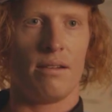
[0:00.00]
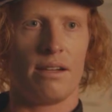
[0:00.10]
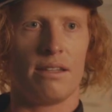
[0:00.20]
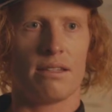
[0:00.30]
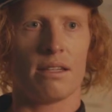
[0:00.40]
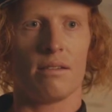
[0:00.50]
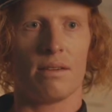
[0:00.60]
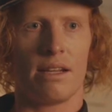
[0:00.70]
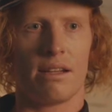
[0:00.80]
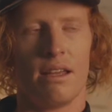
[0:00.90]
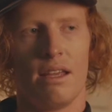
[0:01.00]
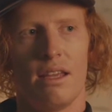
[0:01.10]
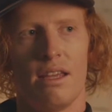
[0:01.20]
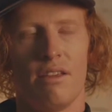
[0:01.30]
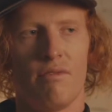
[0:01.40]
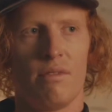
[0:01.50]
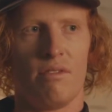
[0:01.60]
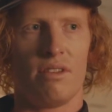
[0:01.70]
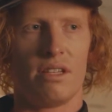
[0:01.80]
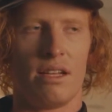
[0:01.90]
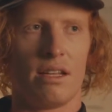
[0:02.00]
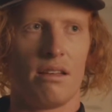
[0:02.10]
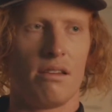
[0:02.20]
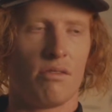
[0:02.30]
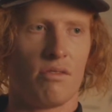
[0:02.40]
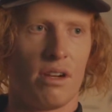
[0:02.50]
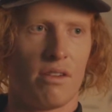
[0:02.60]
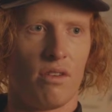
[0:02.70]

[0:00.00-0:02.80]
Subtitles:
learn in snowboarding, even if it's like a new trick